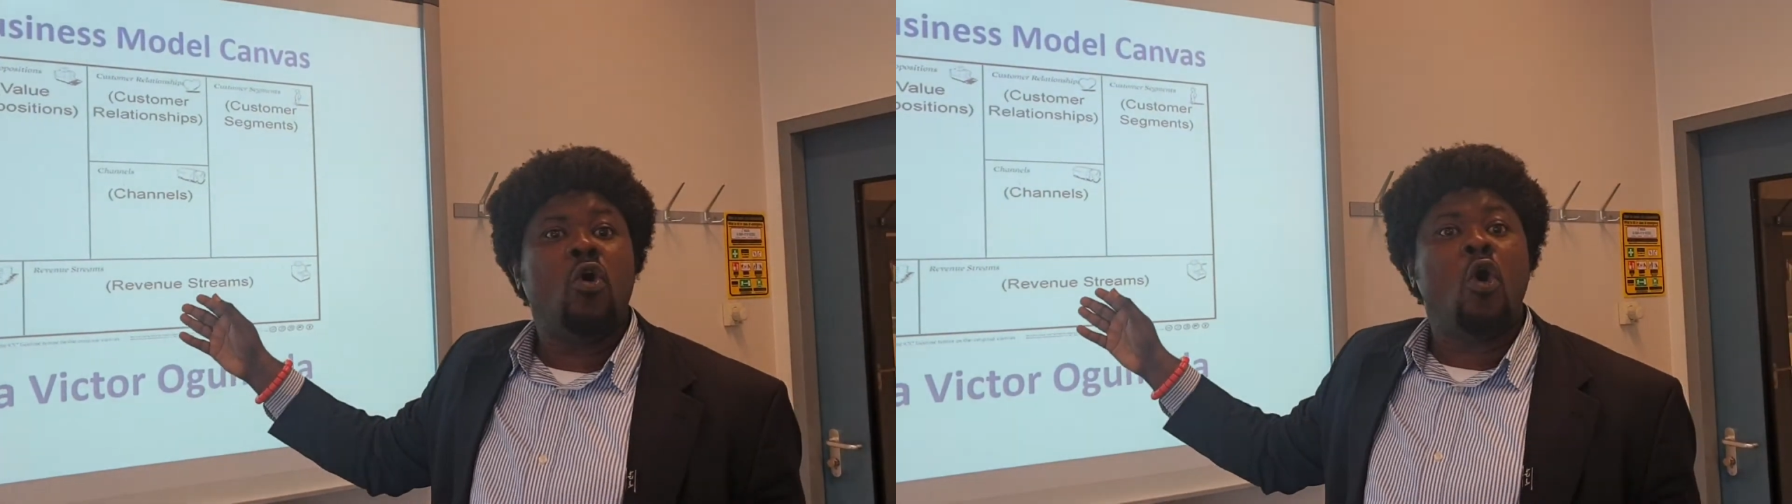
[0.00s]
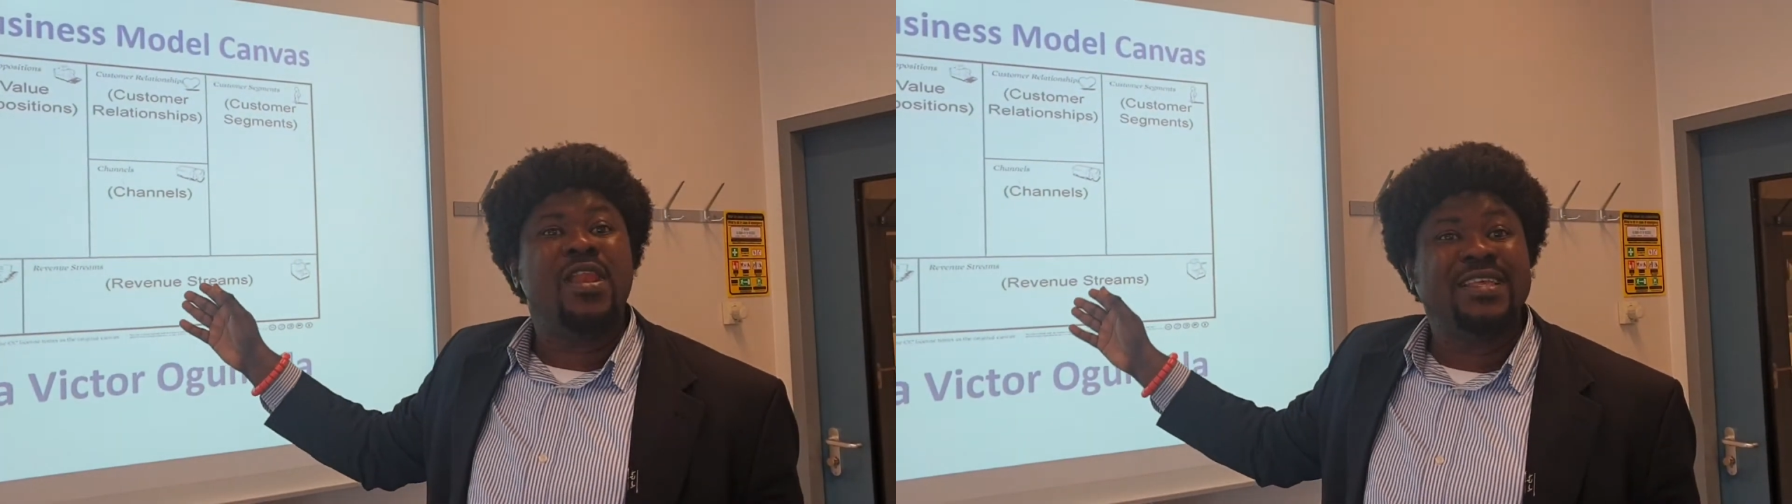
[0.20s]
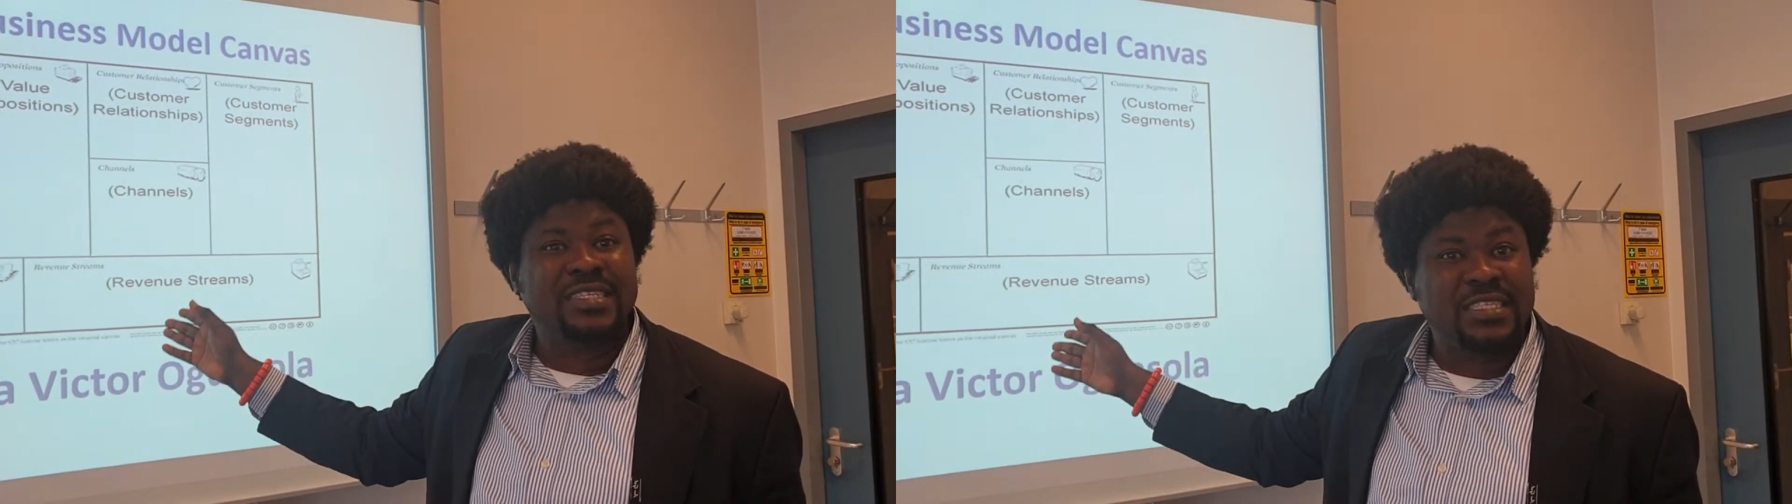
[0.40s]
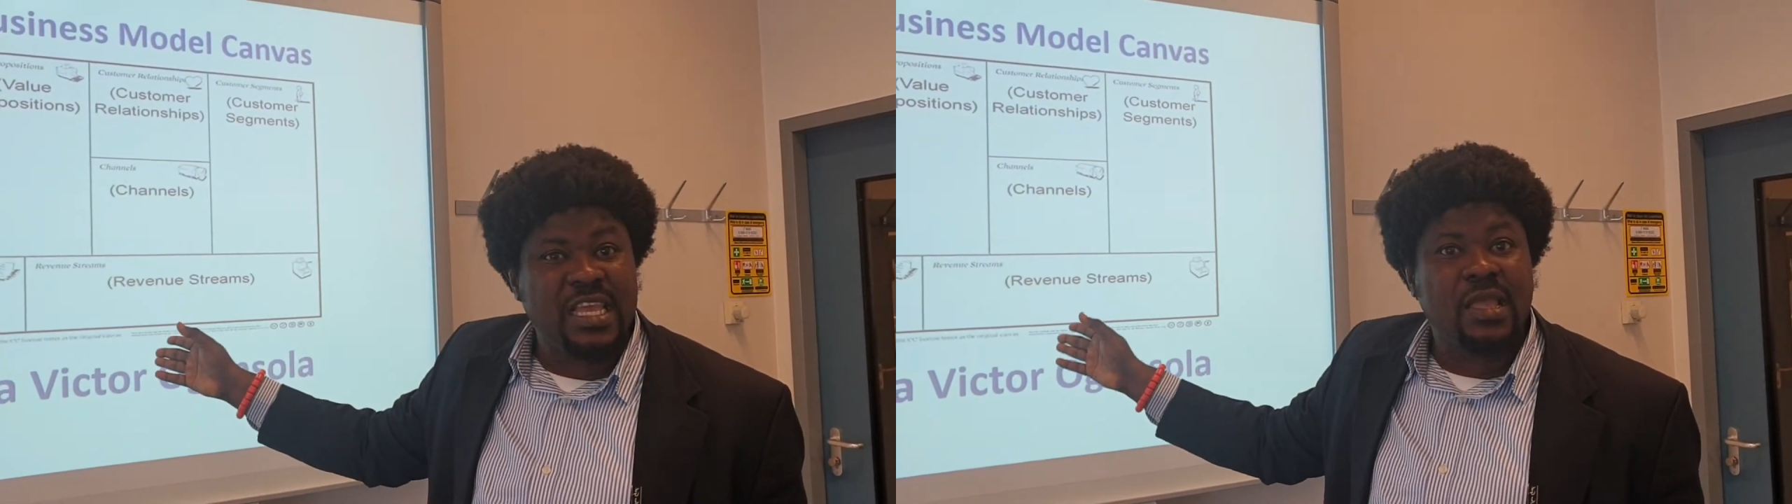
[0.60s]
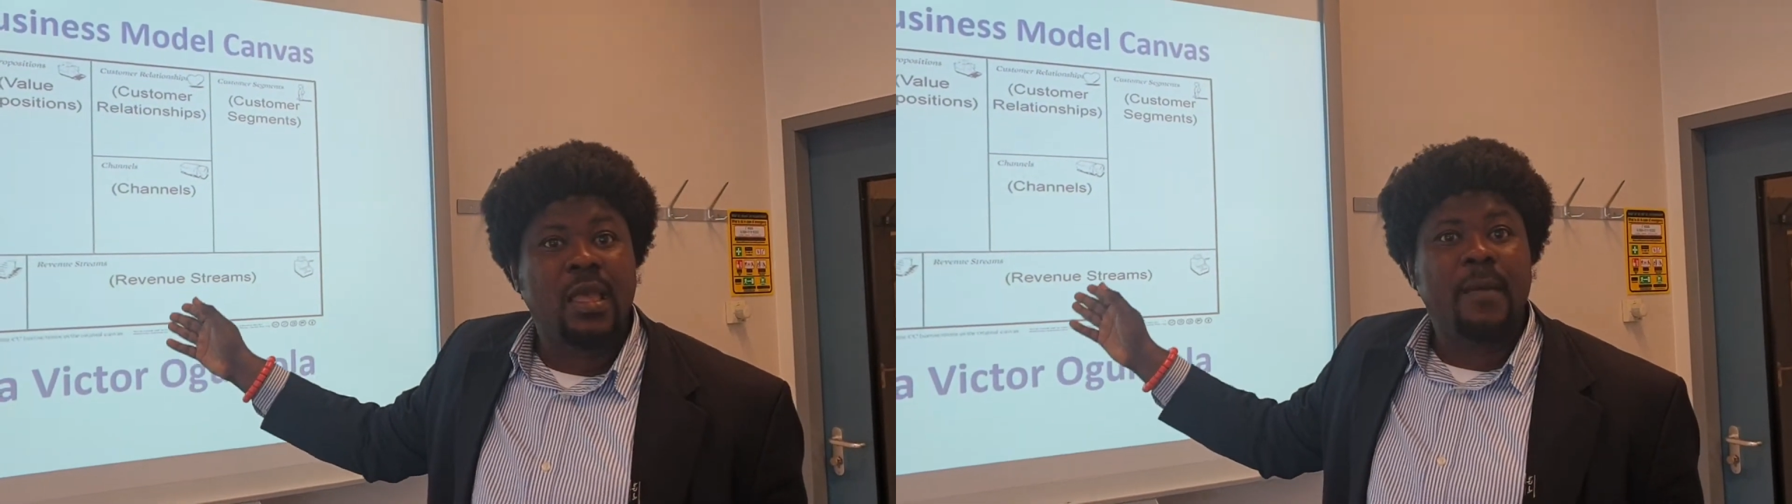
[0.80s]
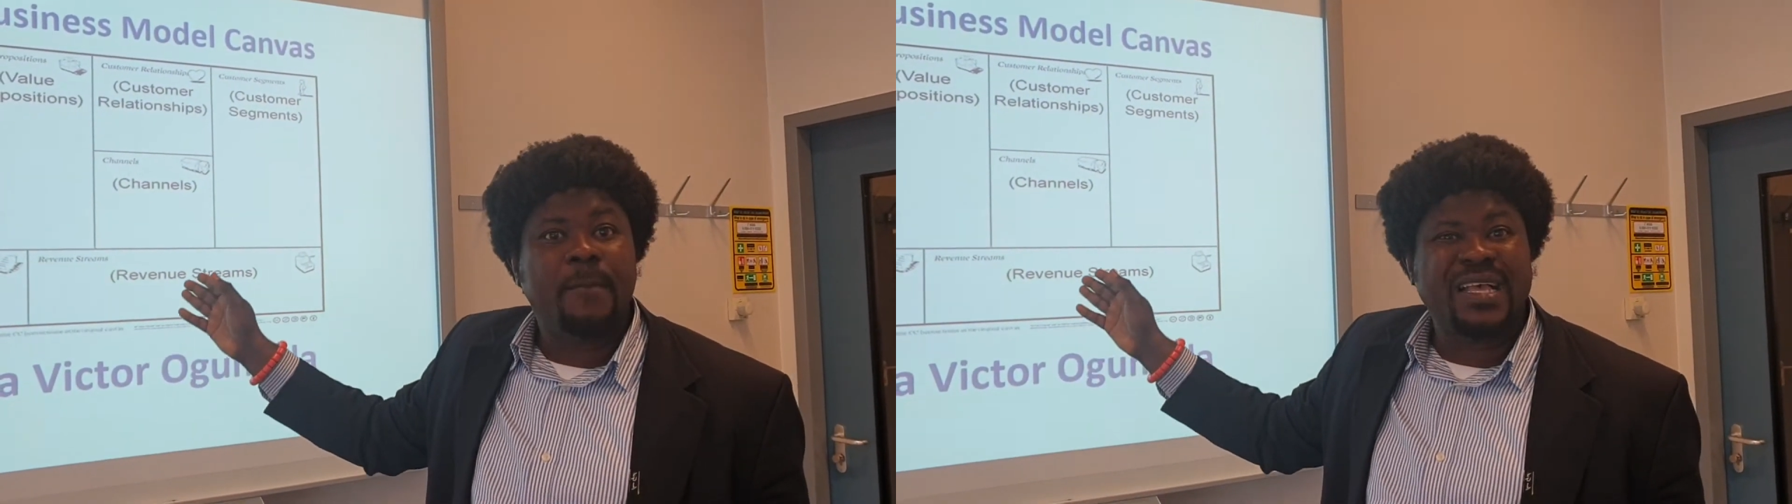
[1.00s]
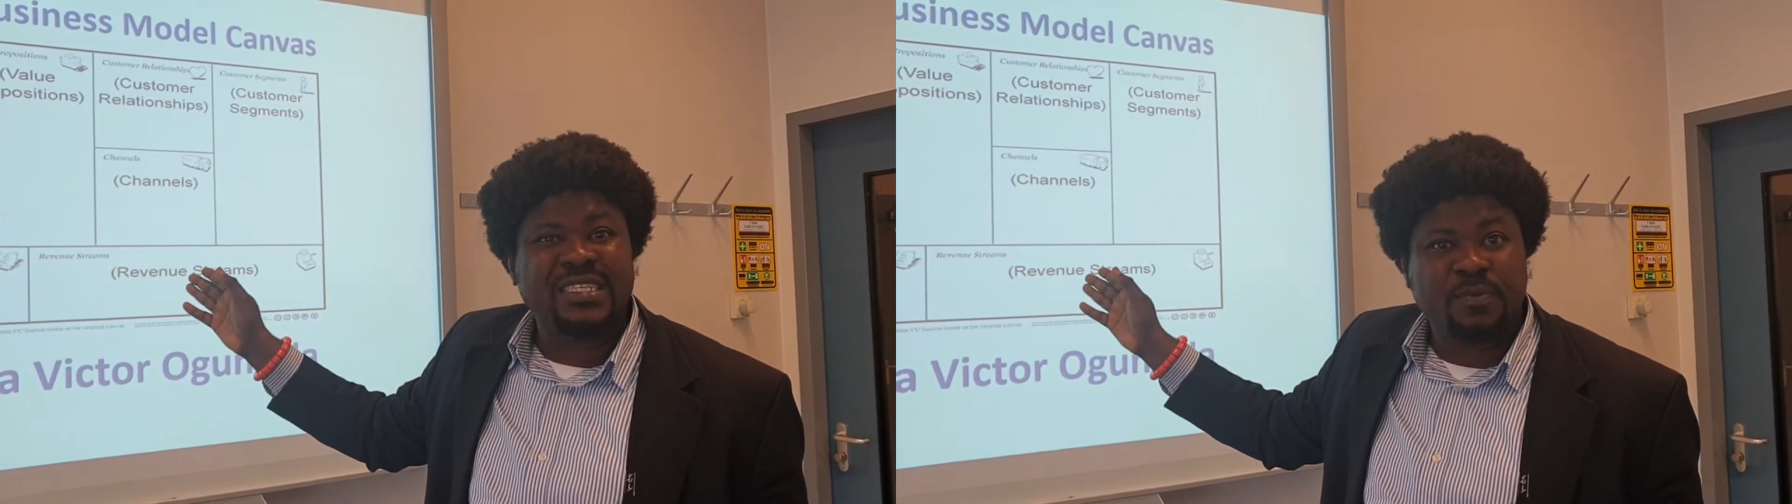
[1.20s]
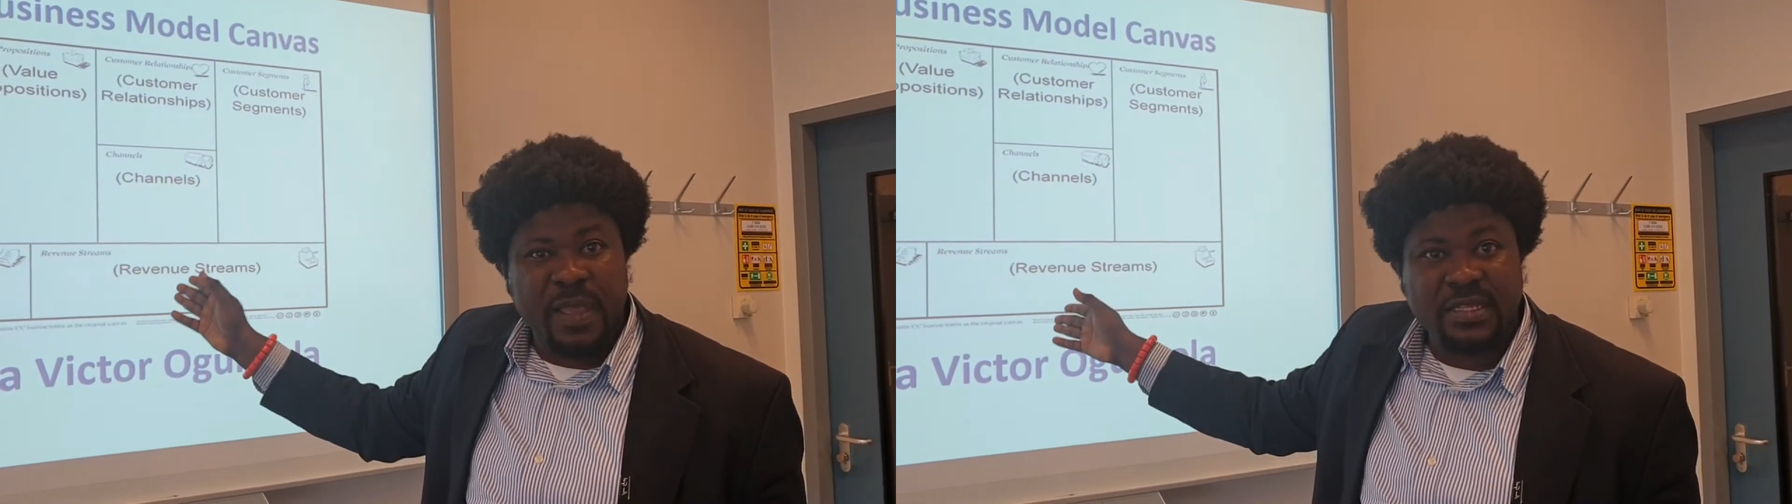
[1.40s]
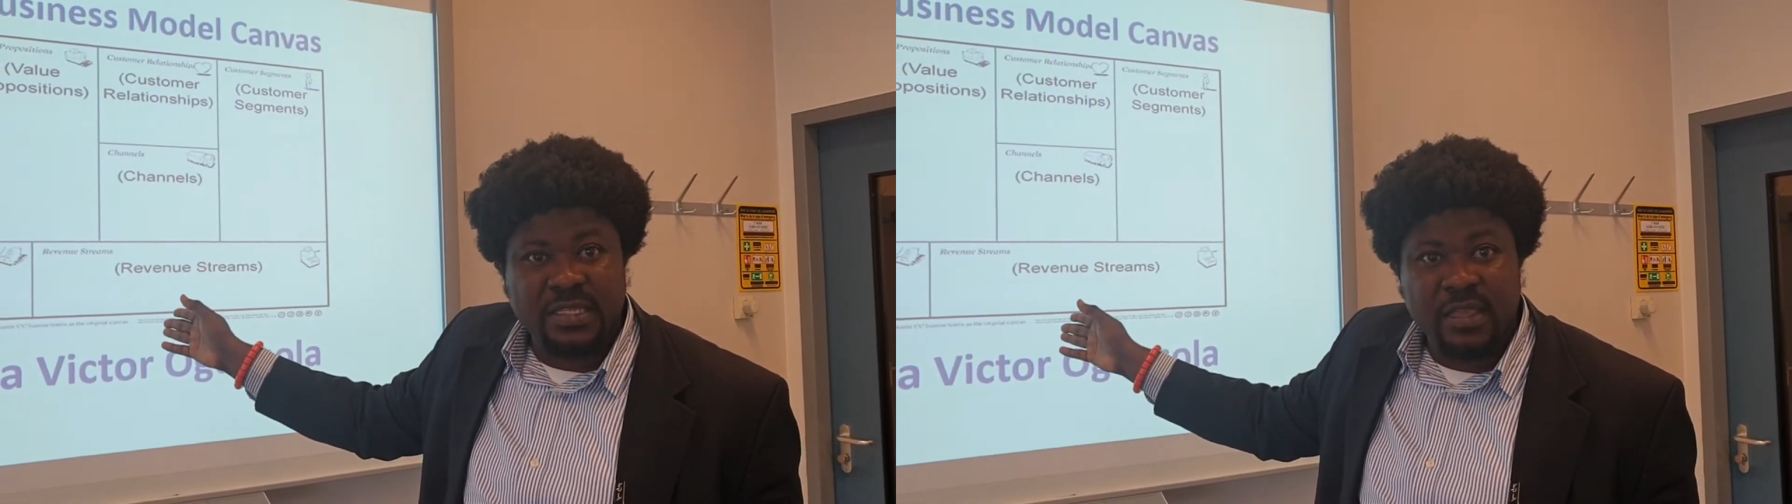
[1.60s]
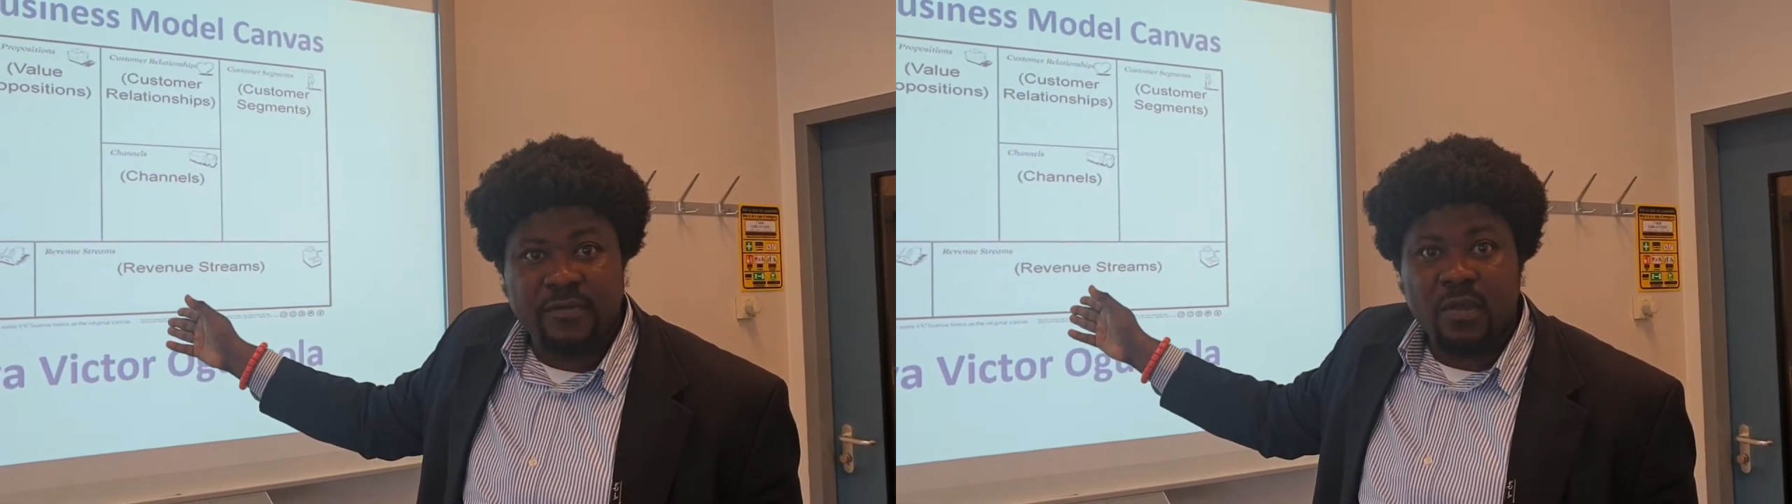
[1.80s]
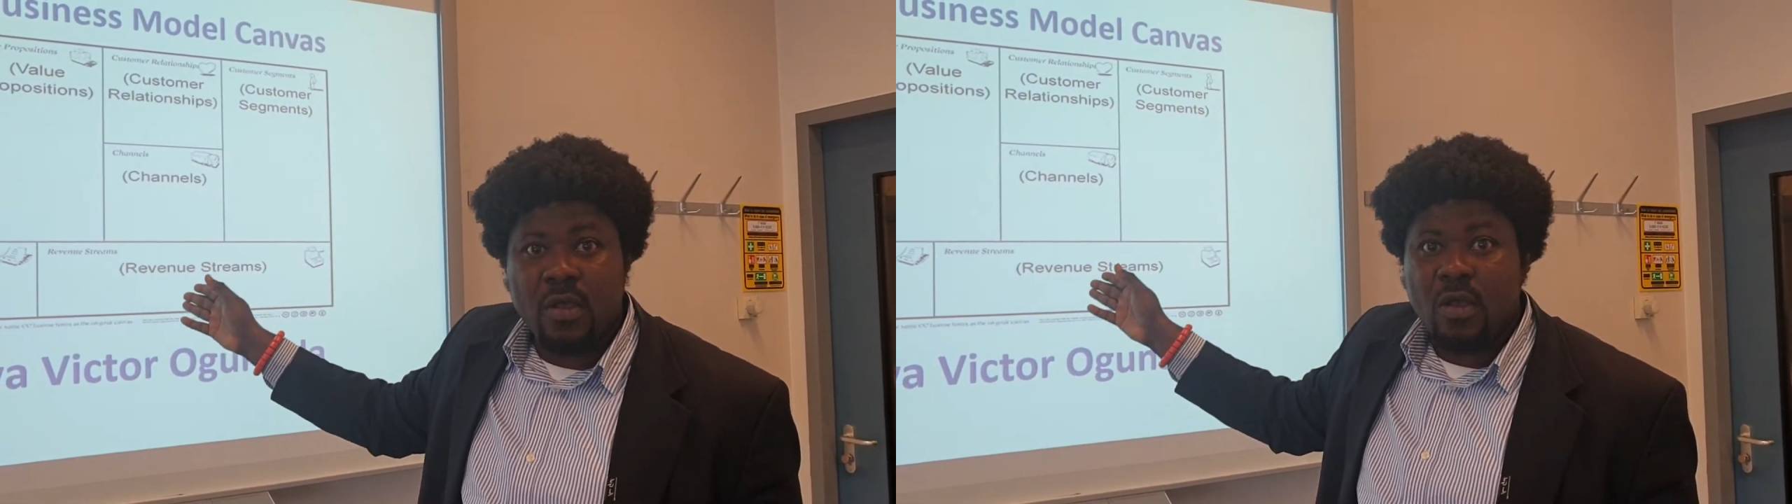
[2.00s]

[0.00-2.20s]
holistic perspective